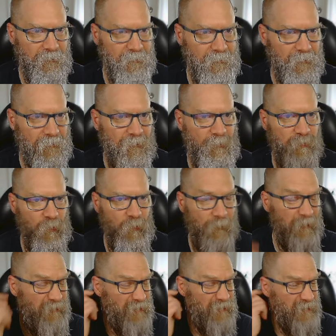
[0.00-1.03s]
the deployment
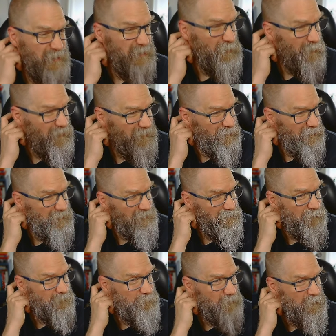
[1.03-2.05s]
of EC2
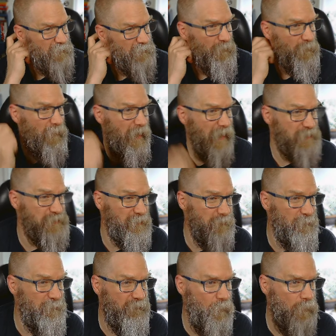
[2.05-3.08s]
instances. So actually,
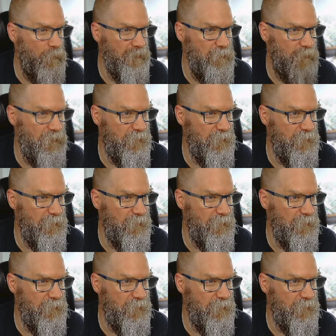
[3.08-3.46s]
before we look at the